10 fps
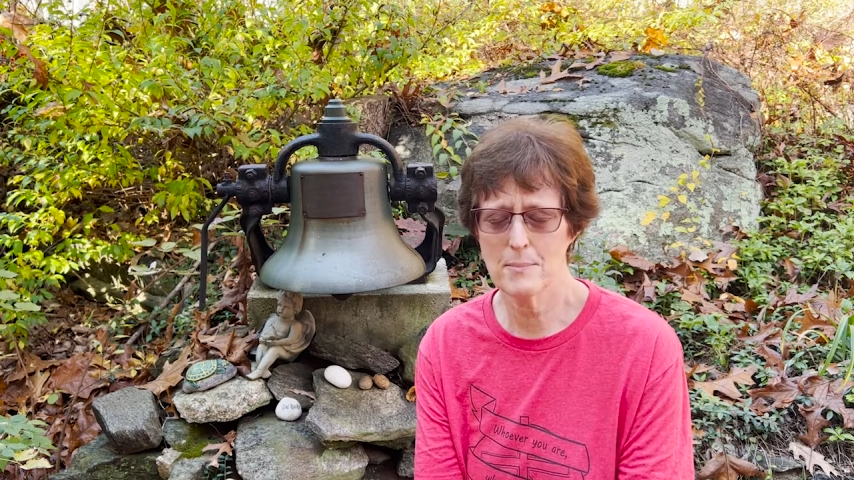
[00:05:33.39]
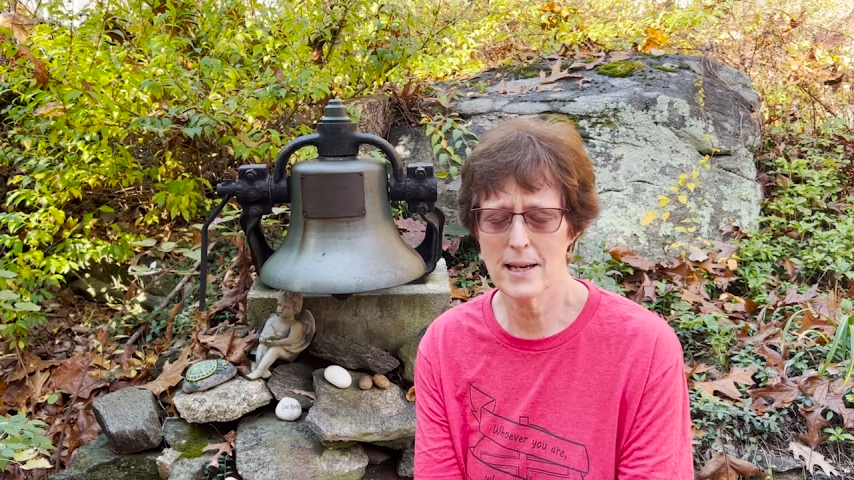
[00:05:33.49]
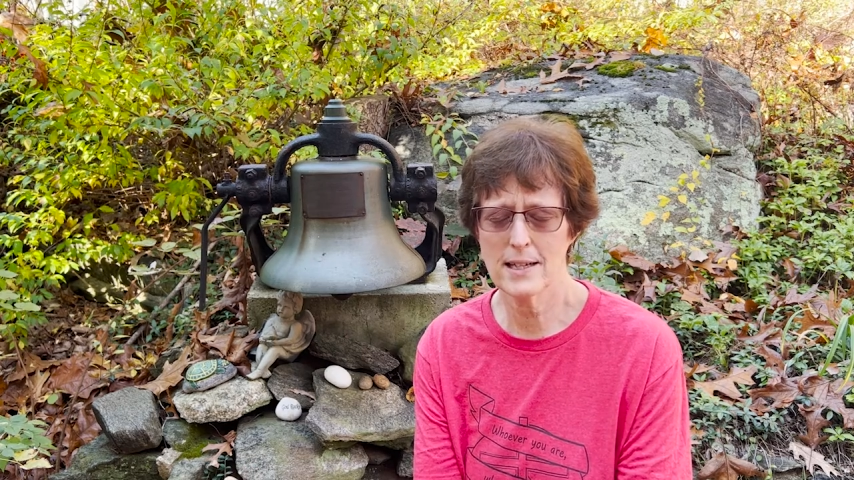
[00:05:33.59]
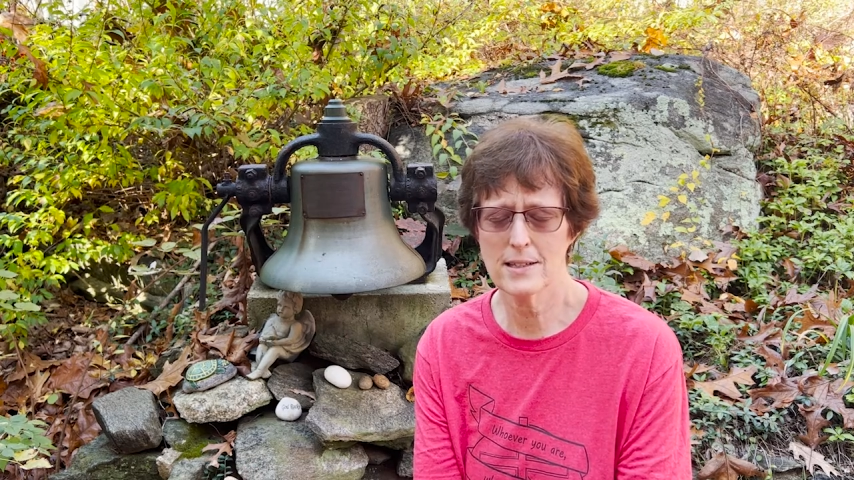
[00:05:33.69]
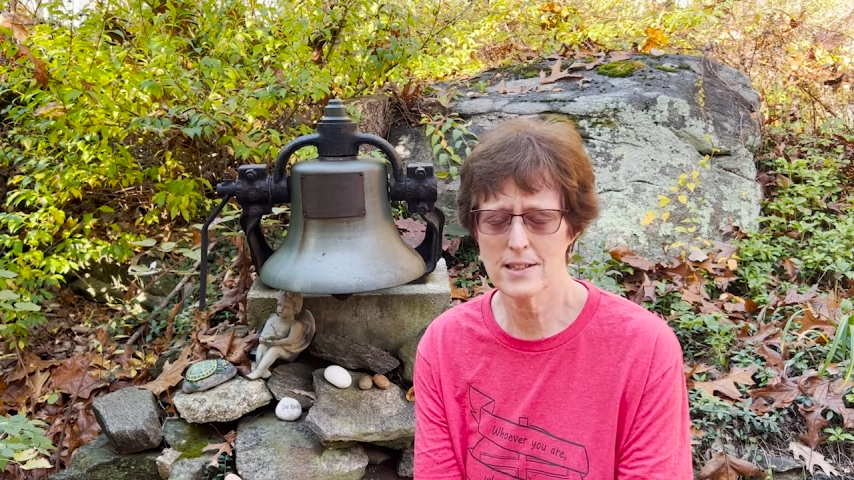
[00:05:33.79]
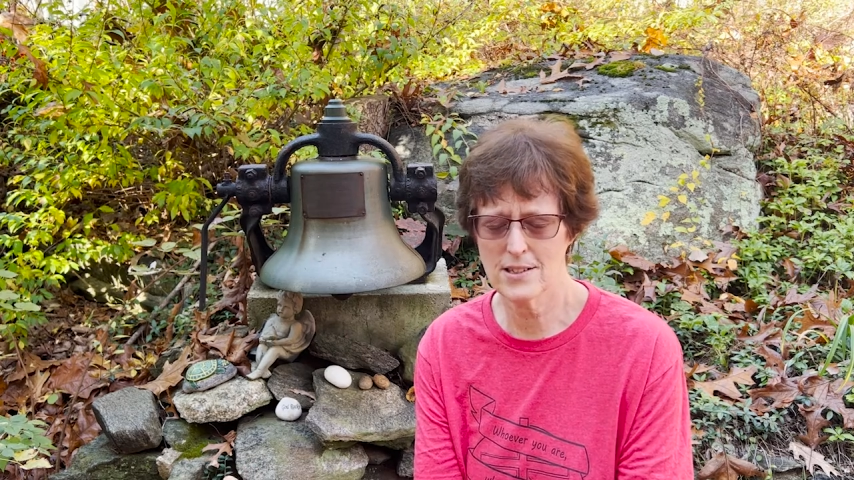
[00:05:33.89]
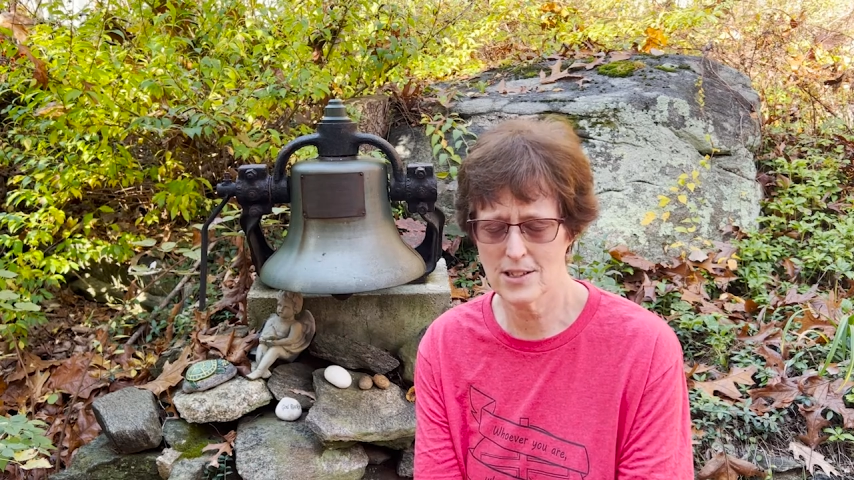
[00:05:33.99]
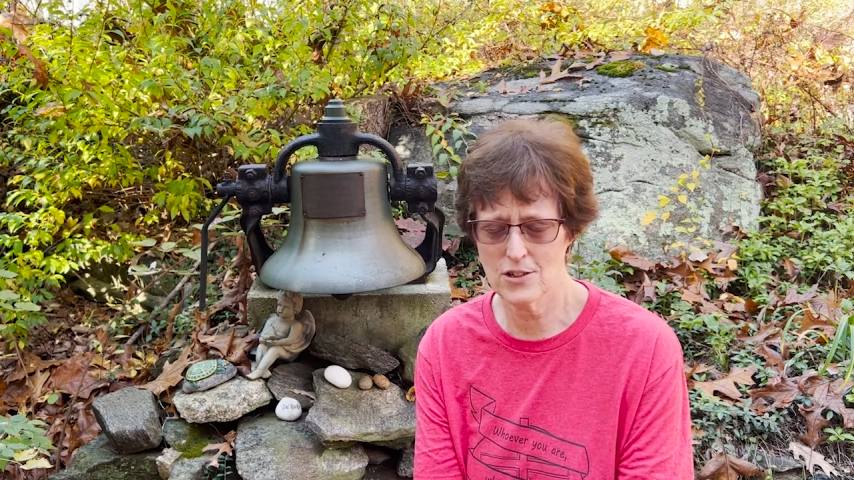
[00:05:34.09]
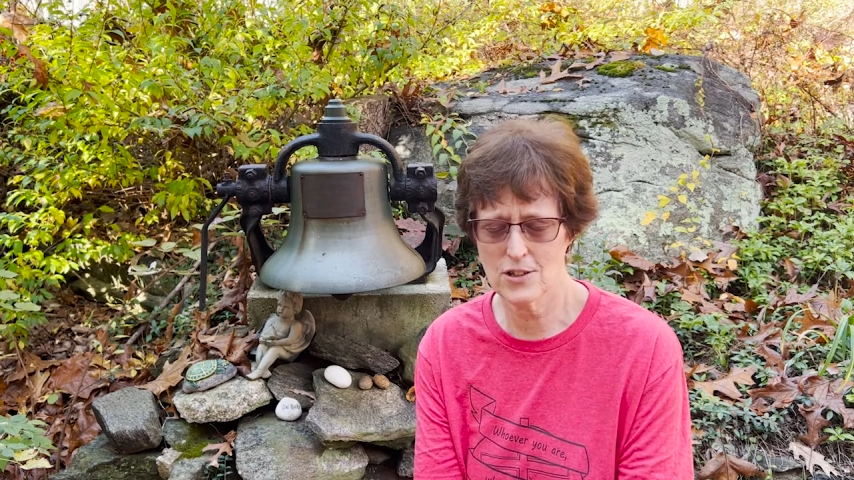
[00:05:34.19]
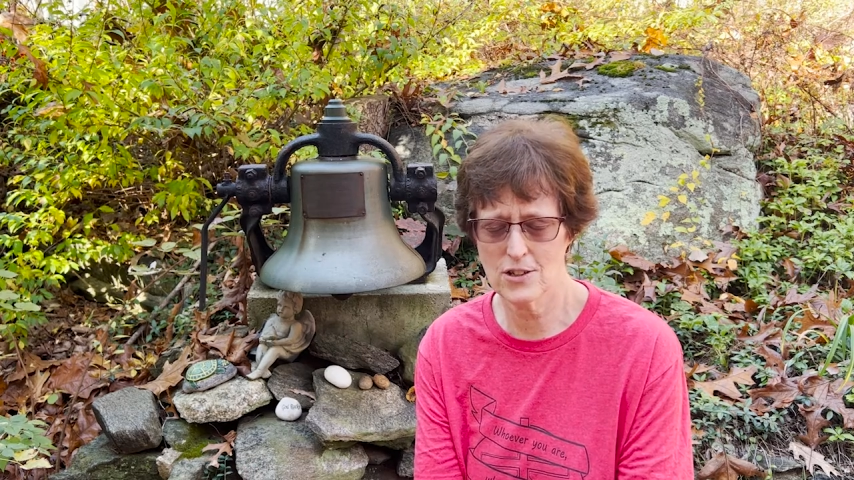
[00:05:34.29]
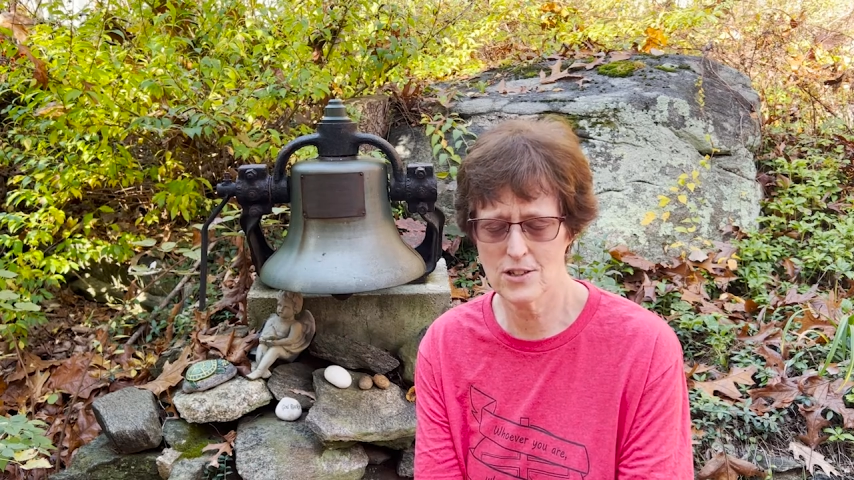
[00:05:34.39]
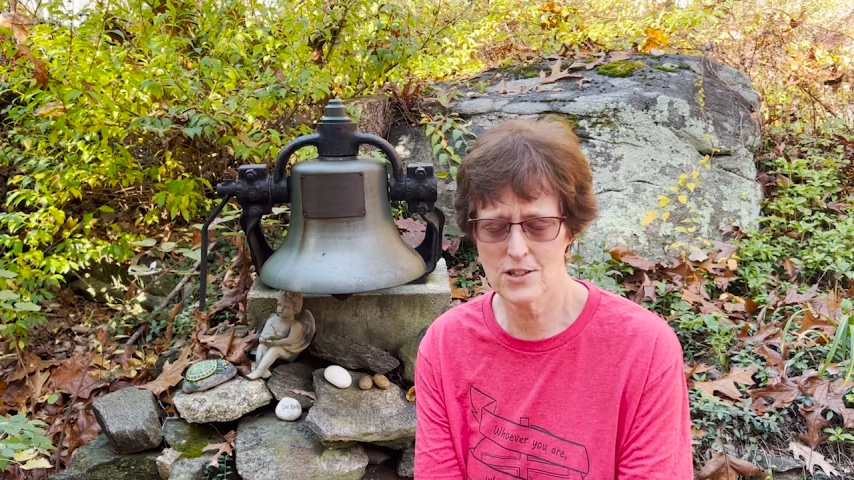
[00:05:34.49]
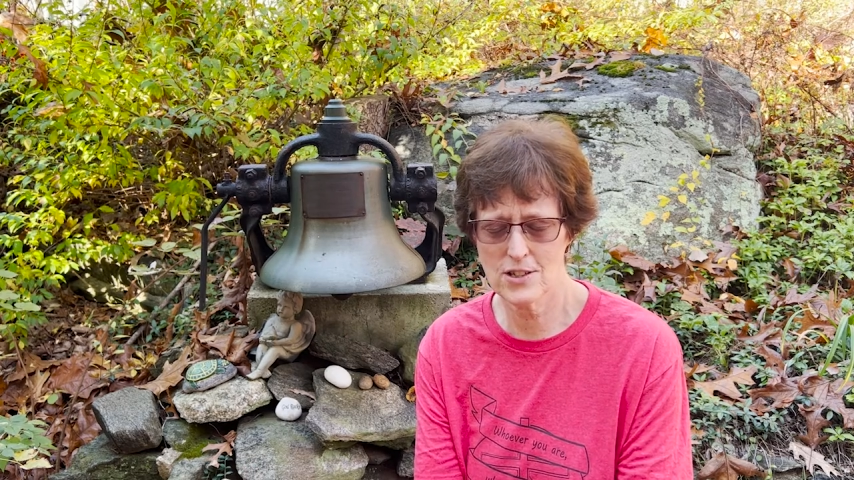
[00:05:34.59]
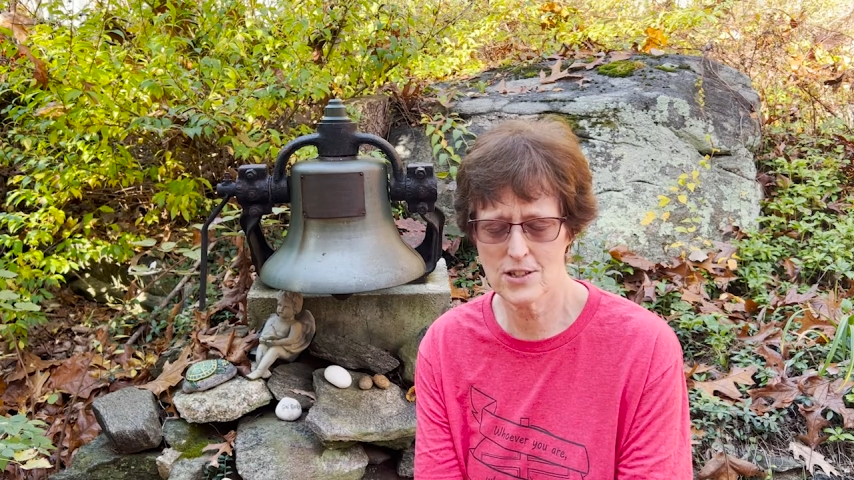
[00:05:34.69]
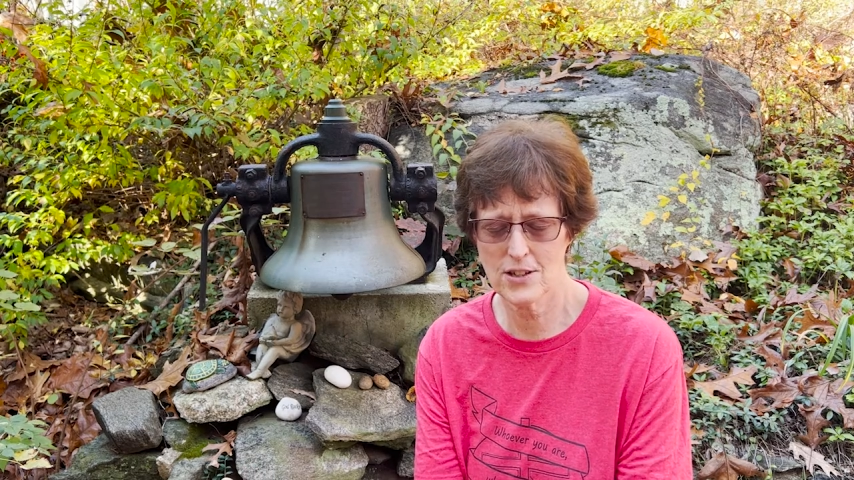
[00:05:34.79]
make
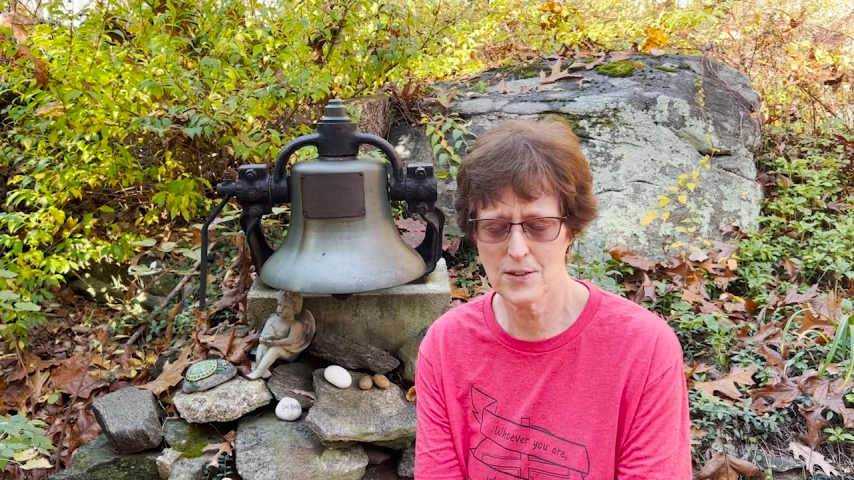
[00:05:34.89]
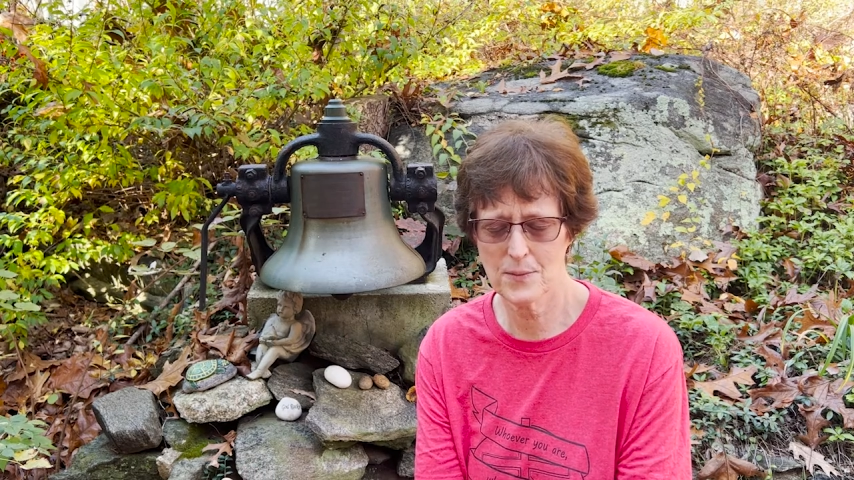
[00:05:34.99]
decisions,